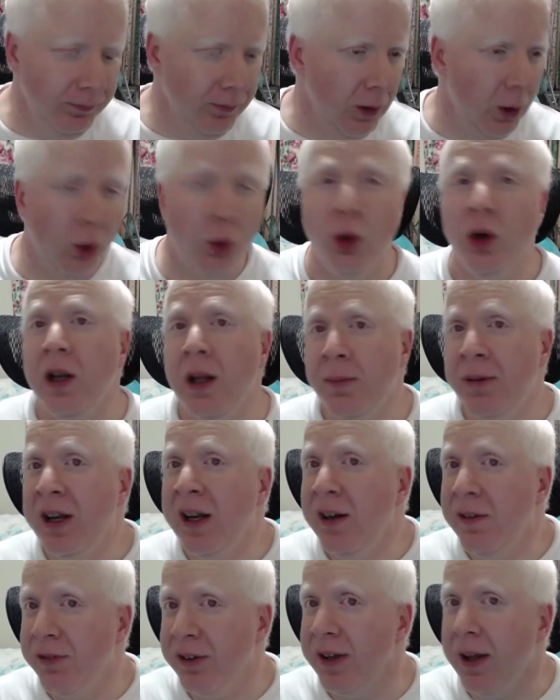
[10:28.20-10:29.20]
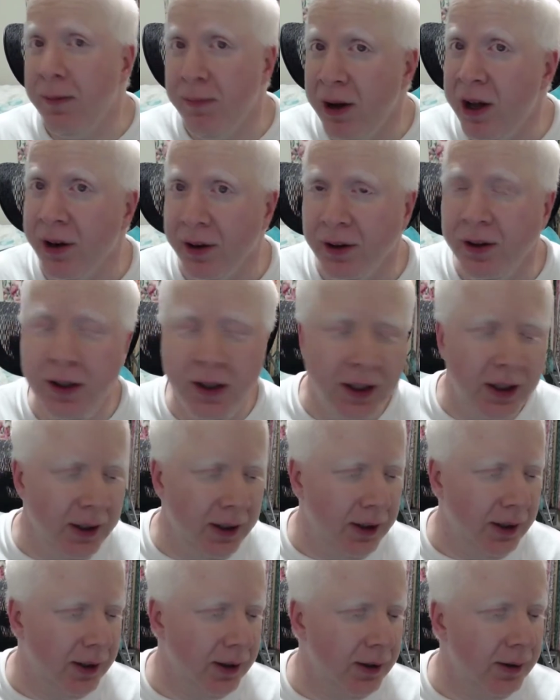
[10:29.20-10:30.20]
or lemonade for that matter.
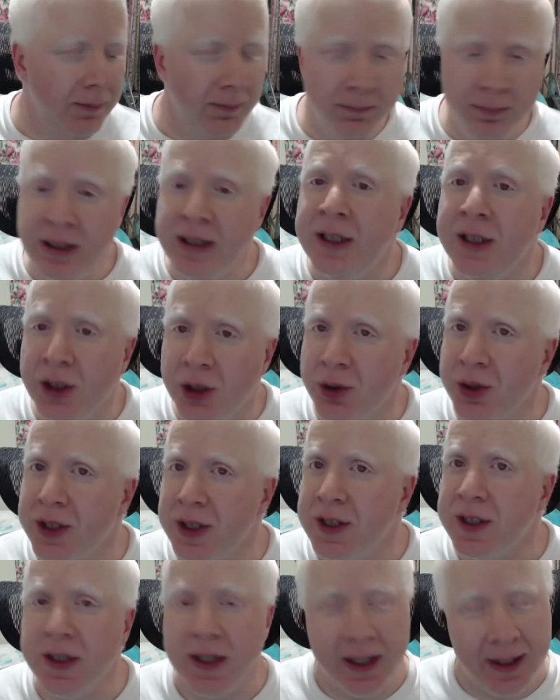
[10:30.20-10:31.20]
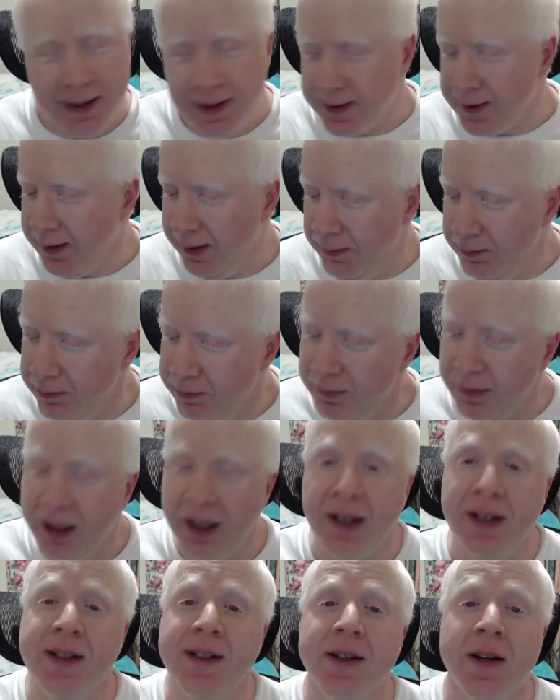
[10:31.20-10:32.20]
Minty juices, anytime
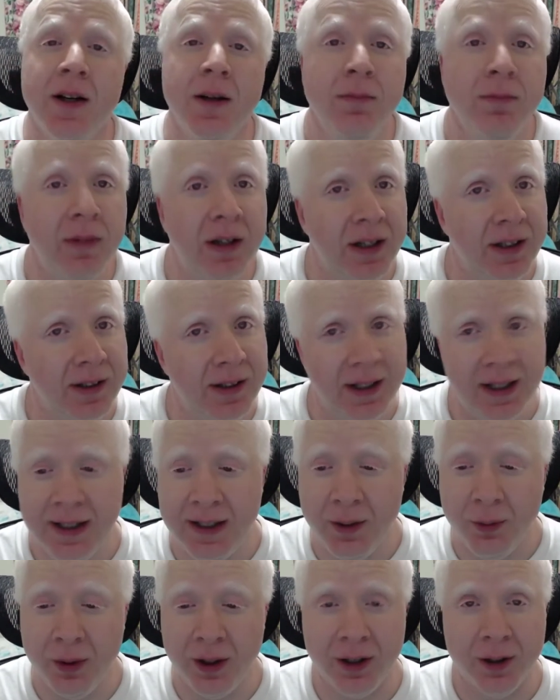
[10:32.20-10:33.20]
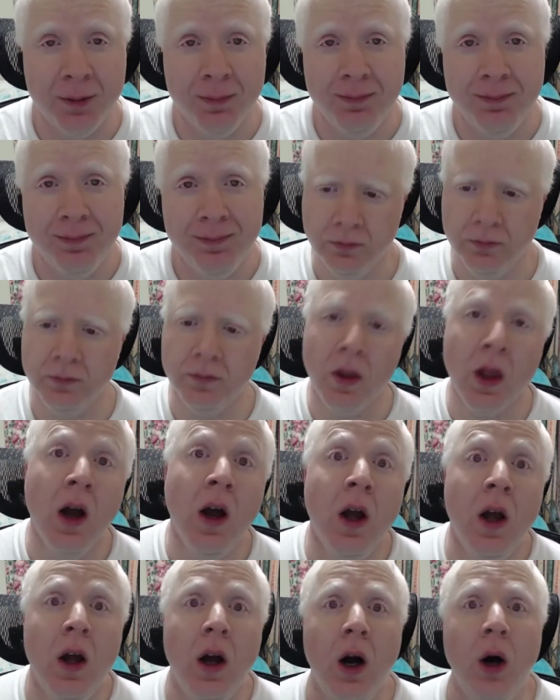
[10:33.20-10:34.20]
and anywhere.
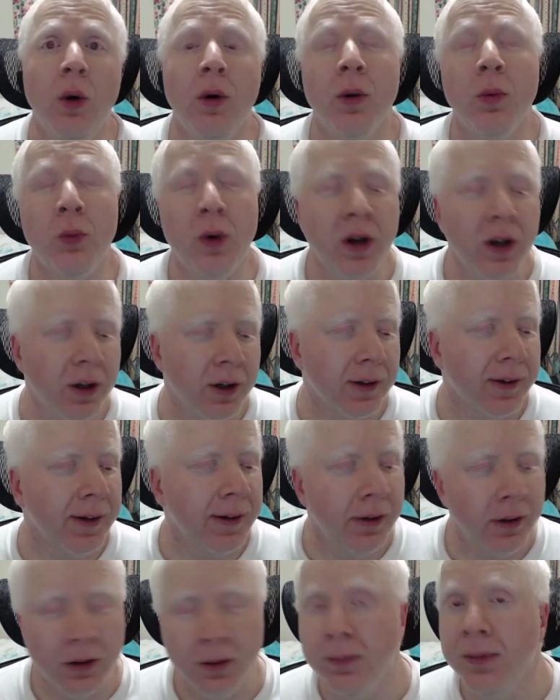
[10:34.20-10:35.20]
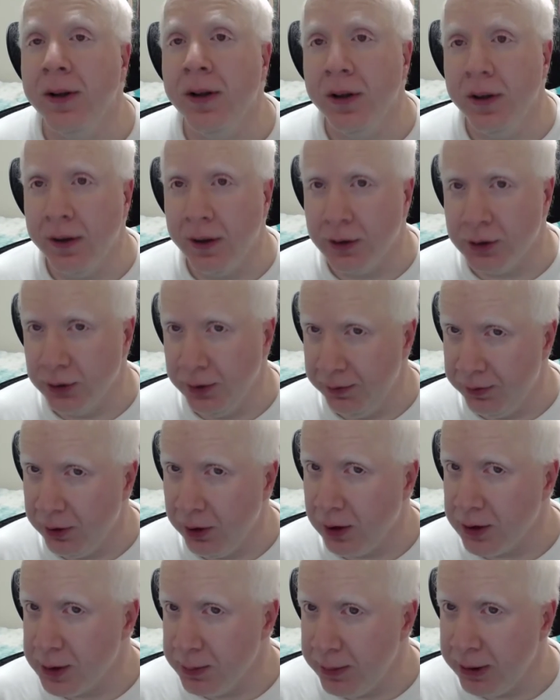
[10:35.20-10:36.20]
Oh, and one little thing I completely actually
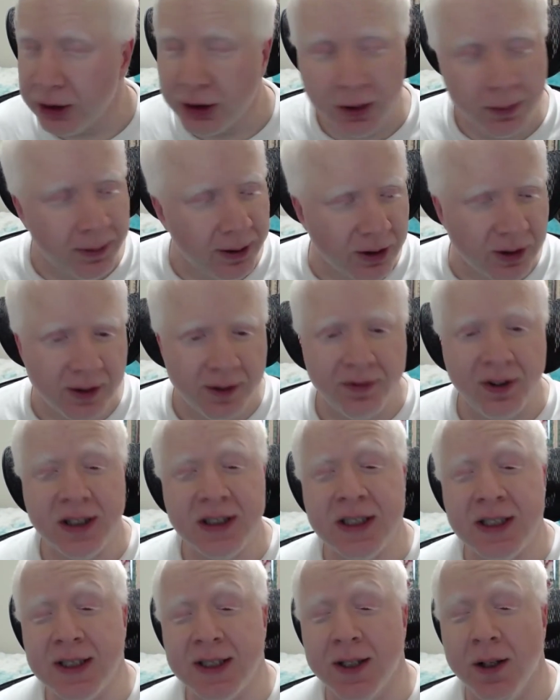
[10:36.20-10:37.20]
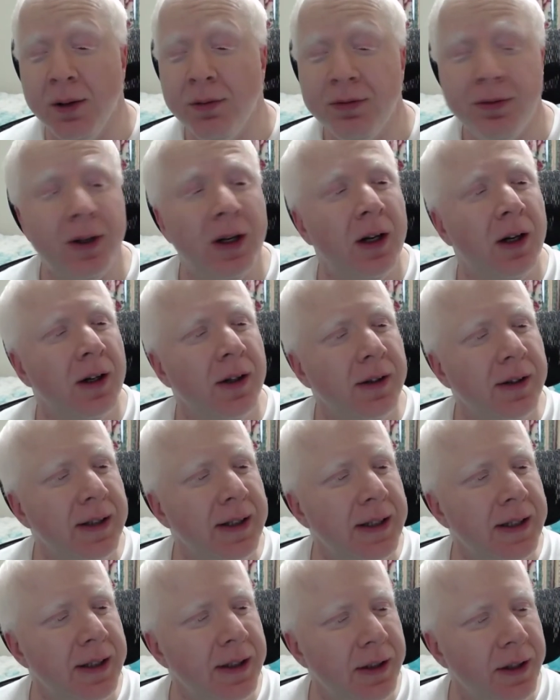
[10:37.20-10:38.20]
forgot to mention about the device itself.
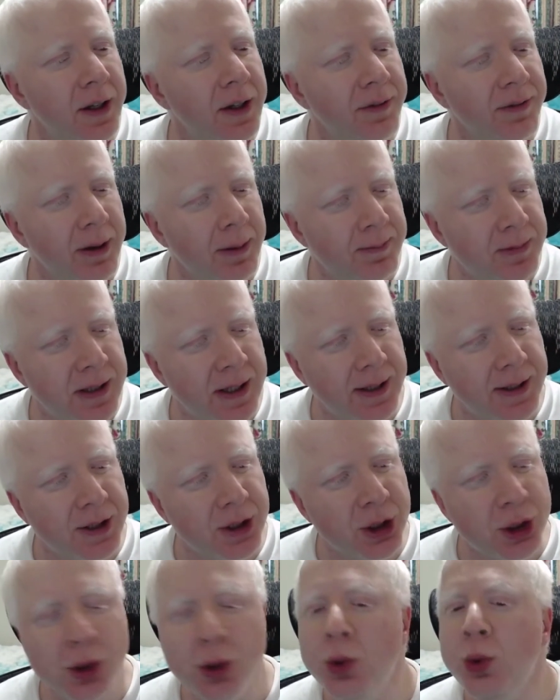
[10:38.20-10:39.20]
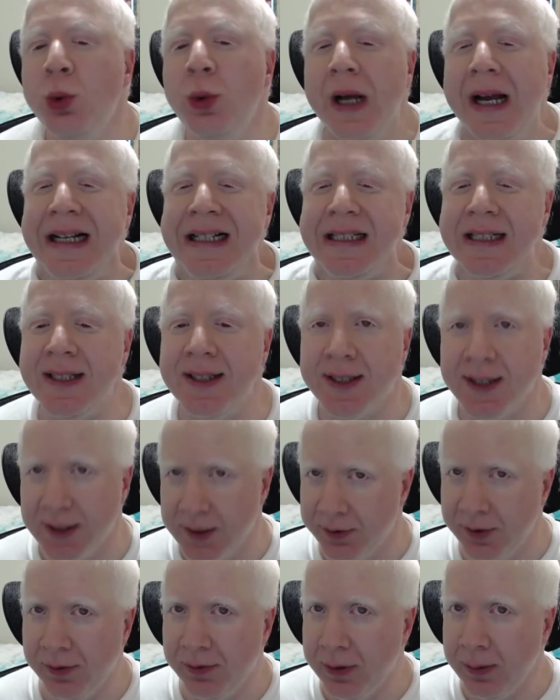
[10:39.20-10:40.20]
The Geek Vape takes two
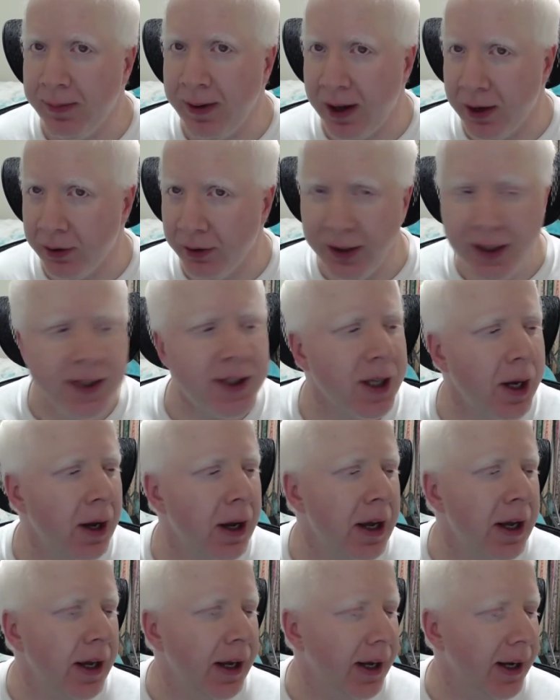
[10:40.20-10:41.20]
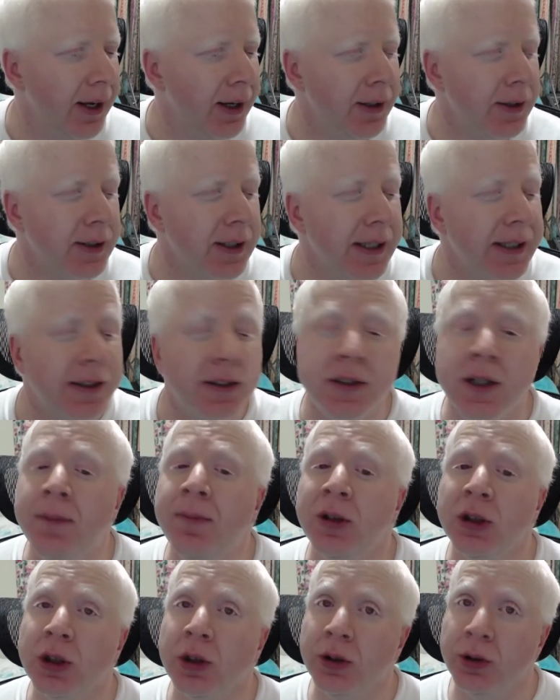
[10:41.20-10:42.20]
18650 batteries, and in
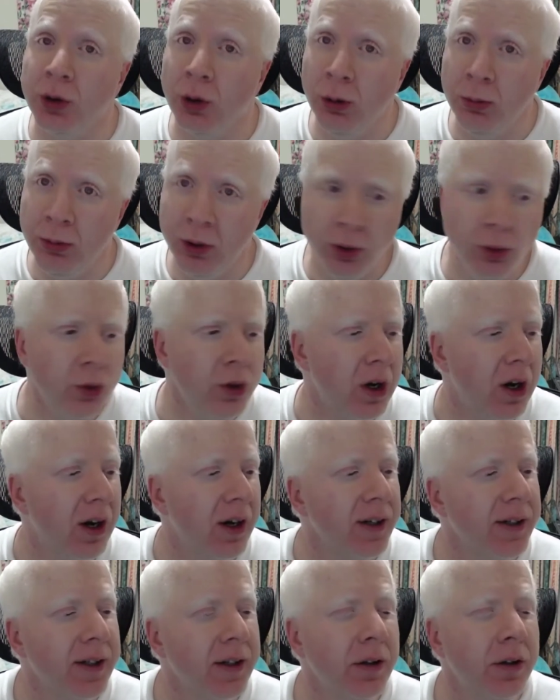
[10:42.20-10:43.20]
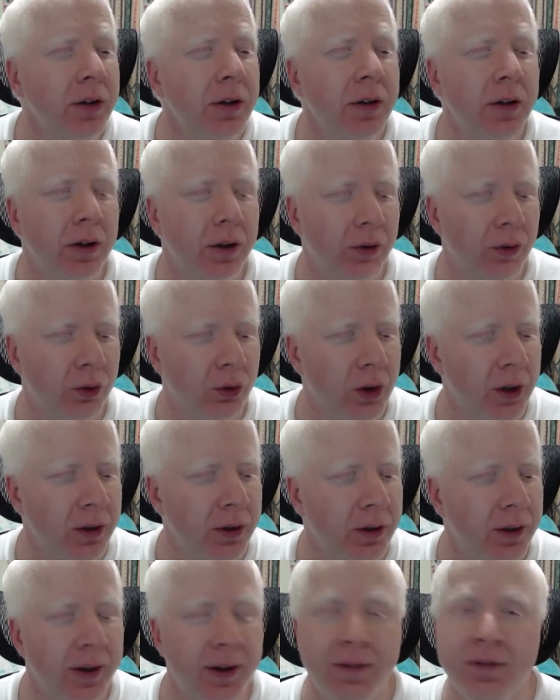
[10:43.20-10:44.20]
temperature control mode, I can
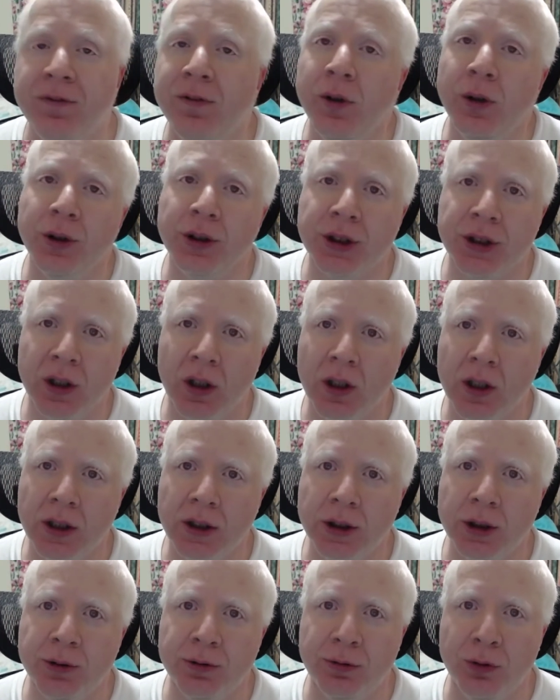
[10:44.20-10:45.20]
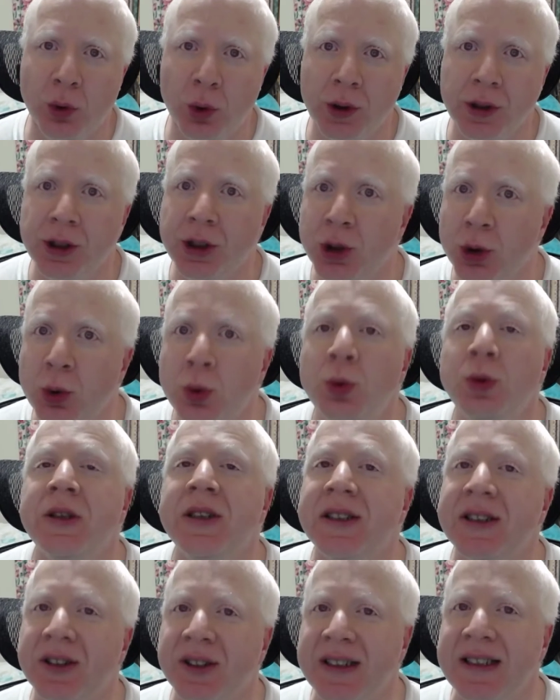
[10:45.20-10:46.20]
run a full charge for 2
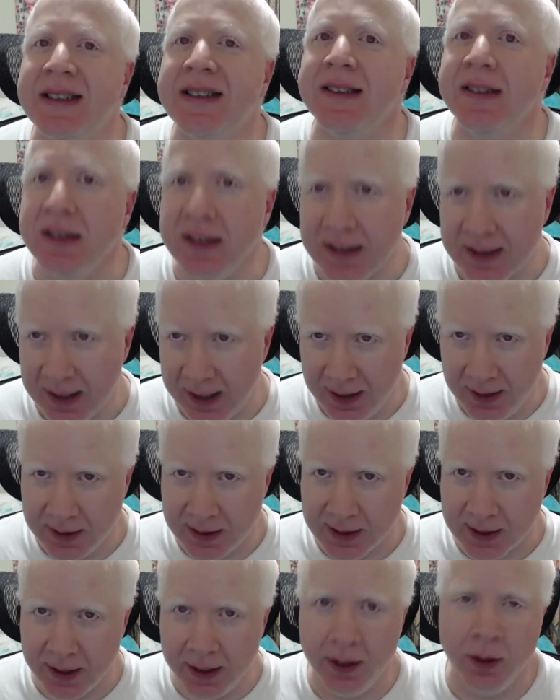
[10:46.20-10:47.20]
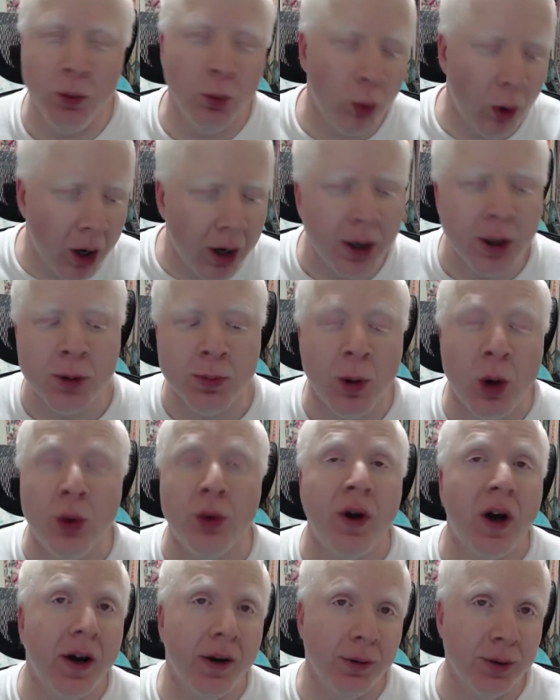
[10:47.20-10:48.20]
straight days. In wattage
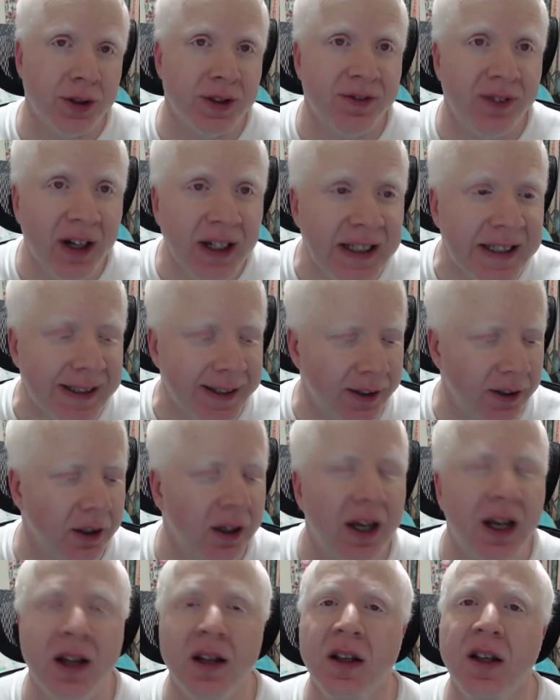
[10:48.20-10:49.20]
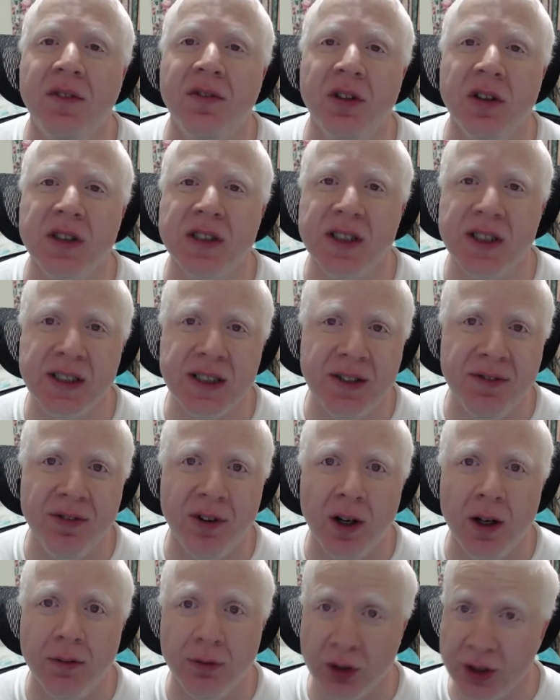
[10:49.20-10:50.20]
mode, I was finding at even
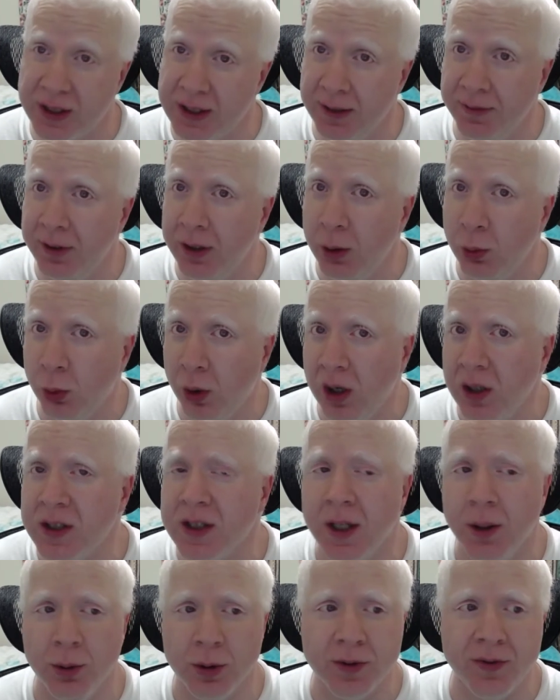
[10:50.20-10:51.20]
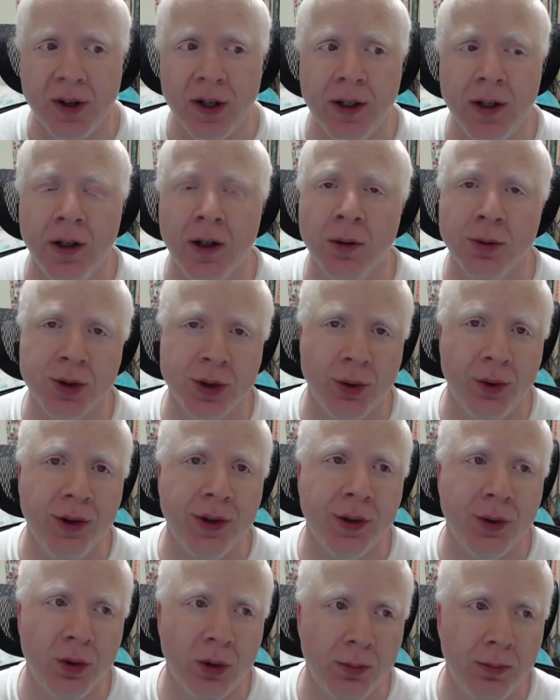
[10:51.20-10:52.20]
65 or 70 watts, I was finding I was going
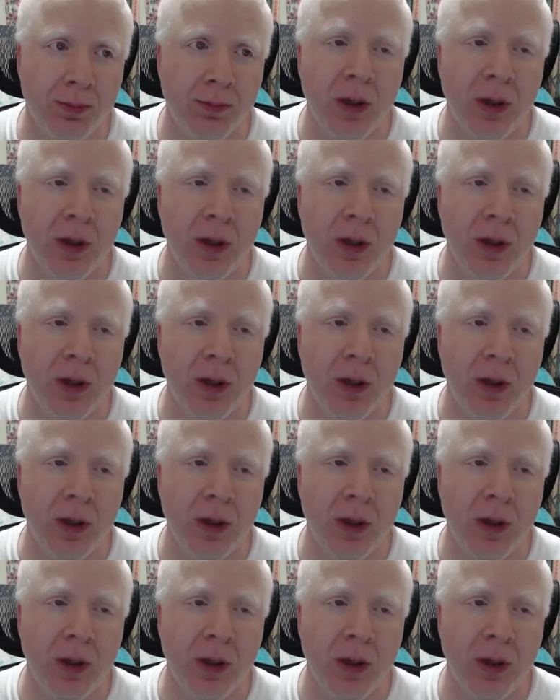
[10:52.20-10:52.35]
through